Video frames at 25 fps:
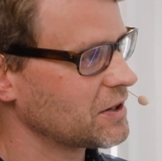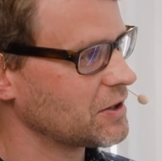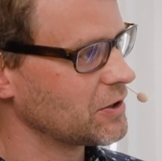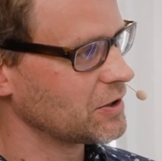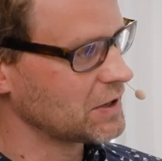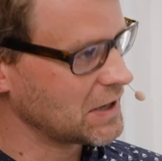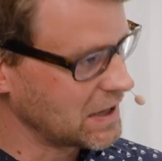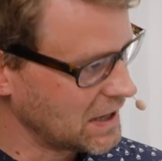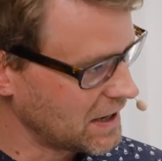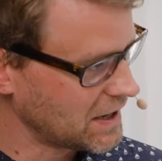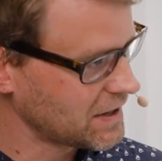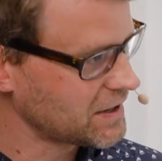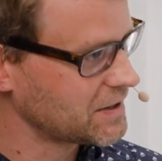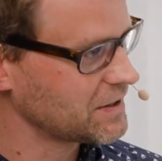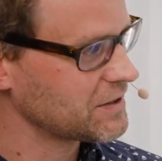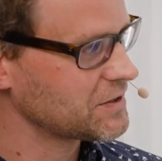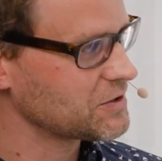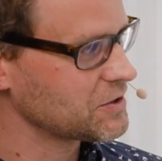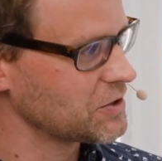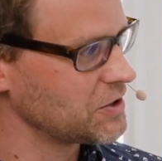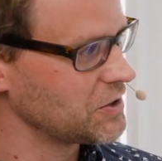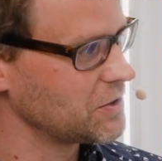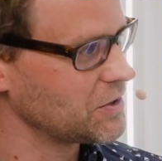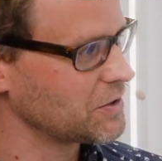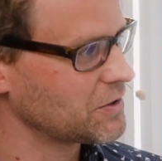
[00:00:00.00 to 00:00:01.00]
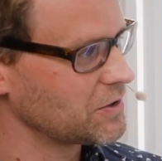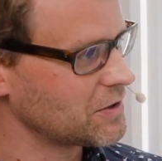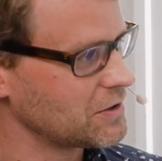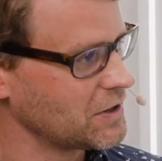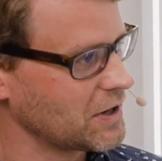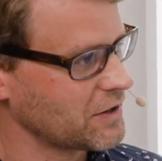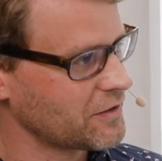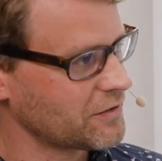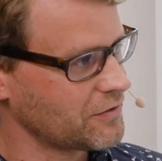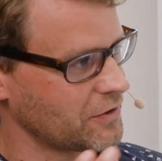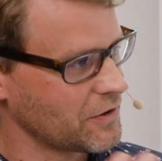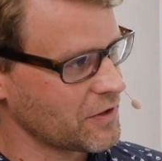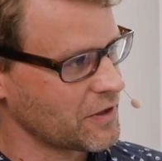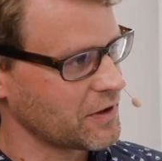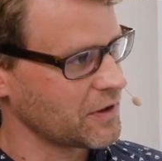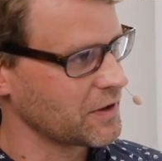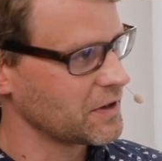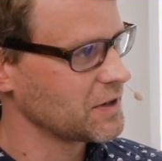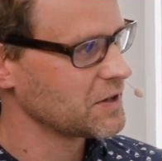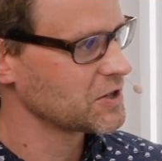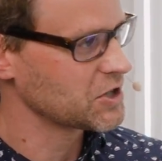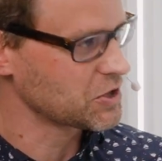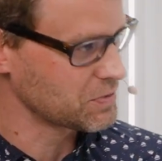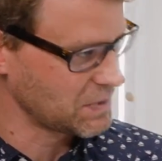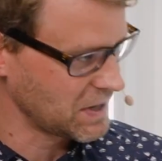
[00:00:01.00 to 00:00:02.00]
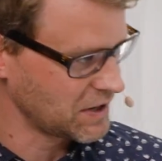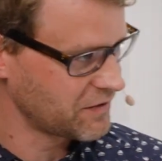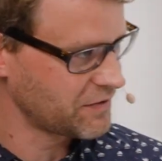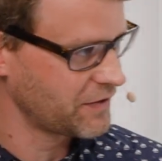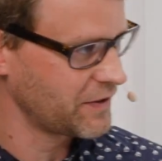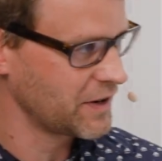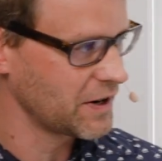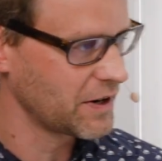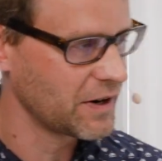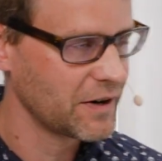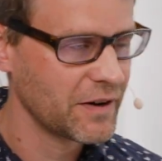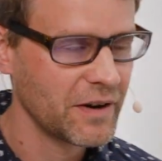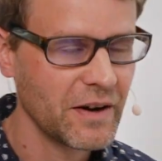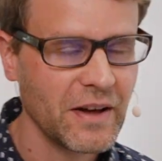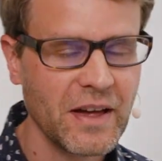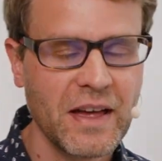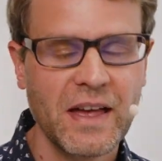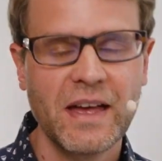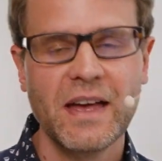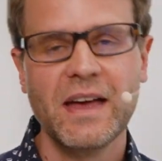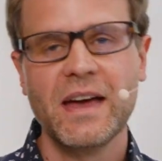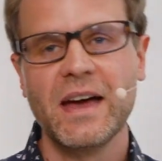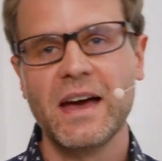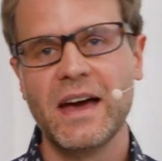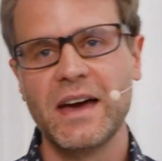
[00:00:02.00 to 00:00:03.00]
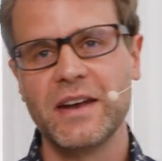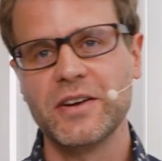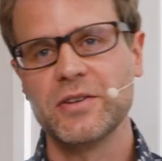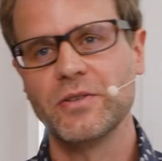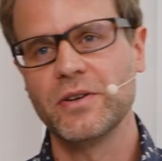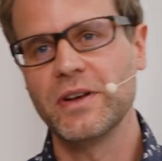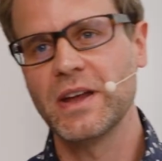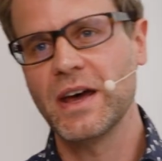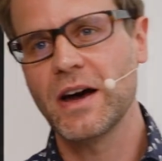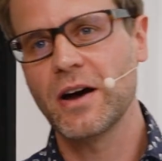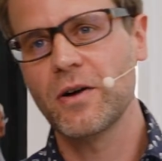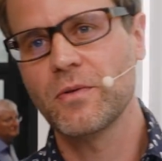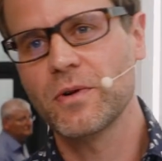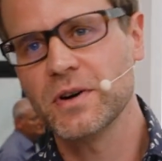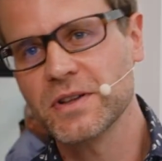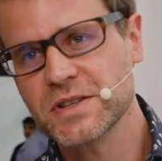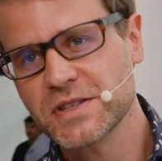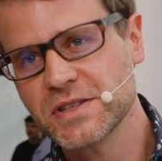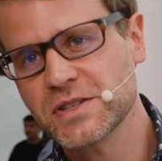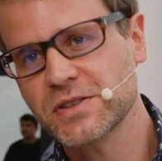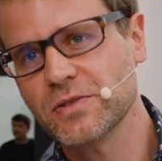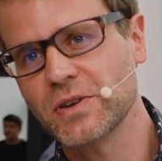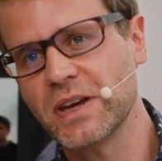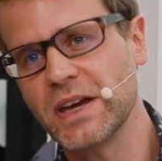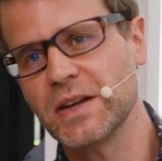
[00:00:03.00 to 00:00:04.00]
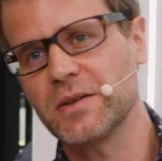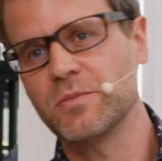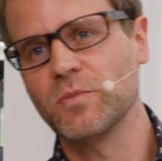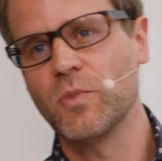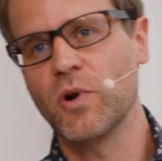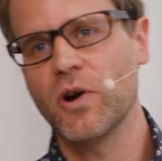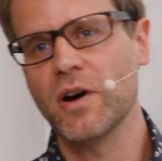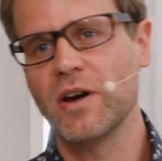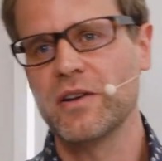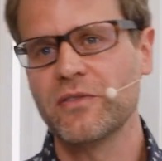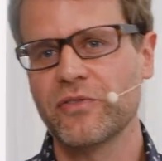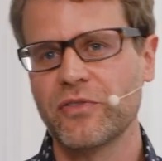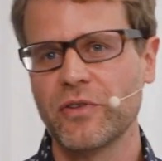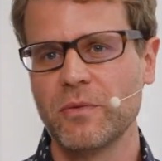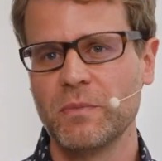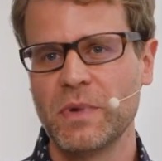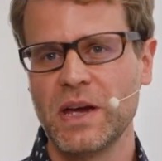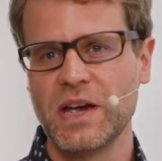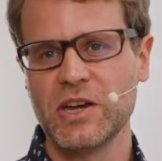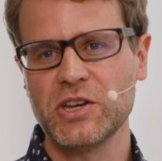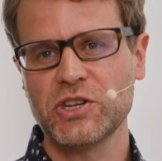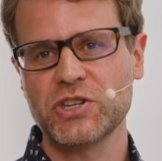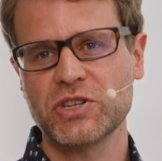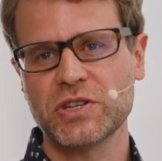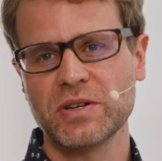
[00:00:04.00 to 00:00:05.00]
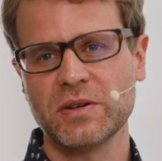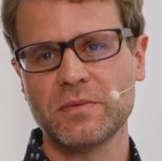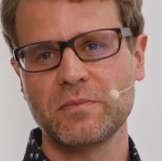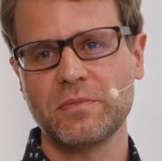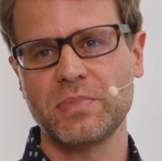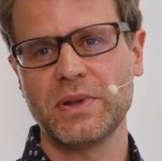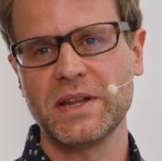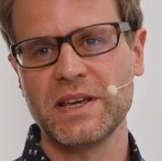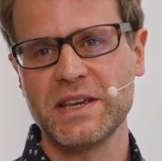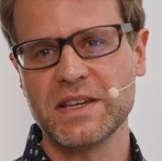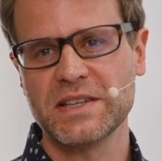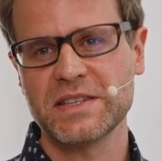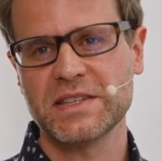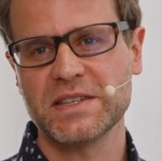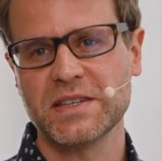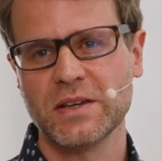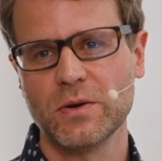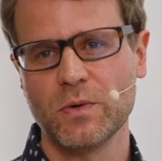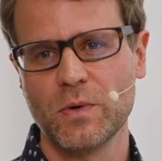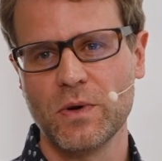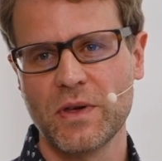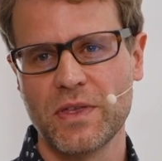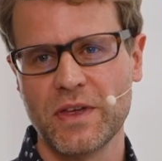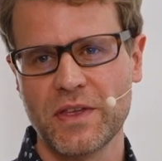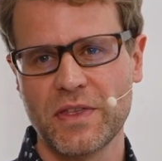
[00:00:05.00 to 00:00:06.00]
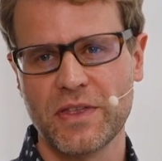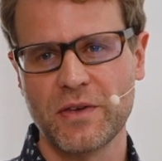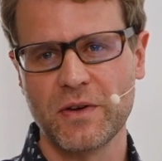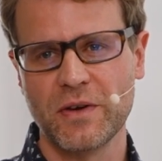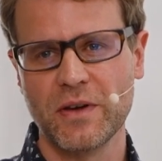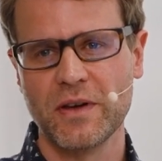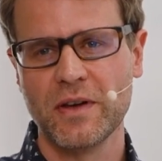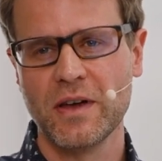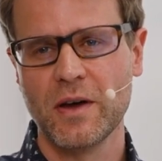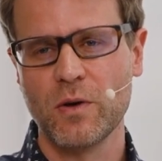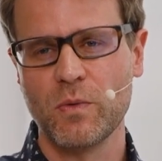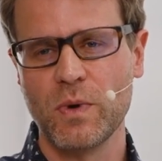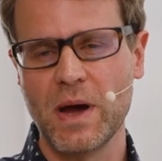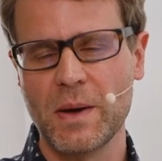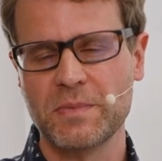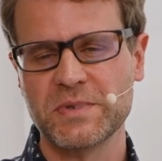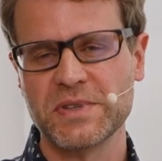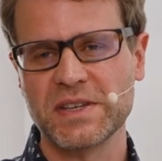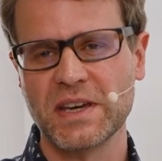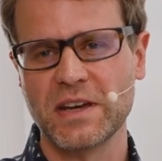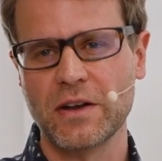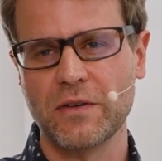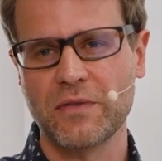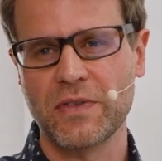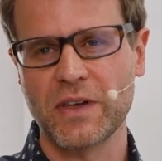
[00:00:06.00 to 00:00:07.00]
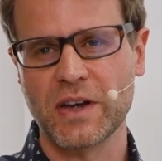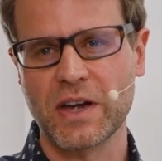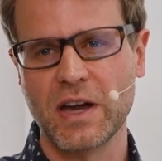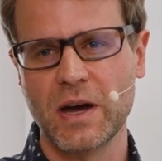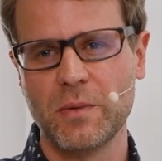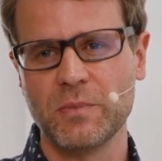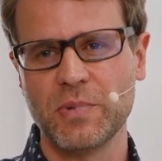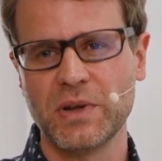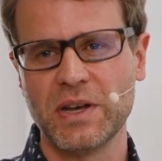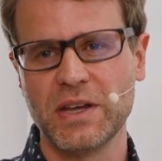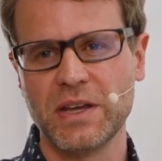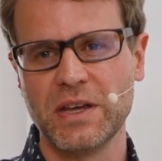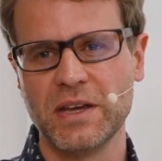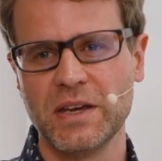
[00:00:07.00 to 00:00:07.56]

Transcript: Good luck to you. Good luck for the trade fair. And who now wants to get more information, please visit the website of the company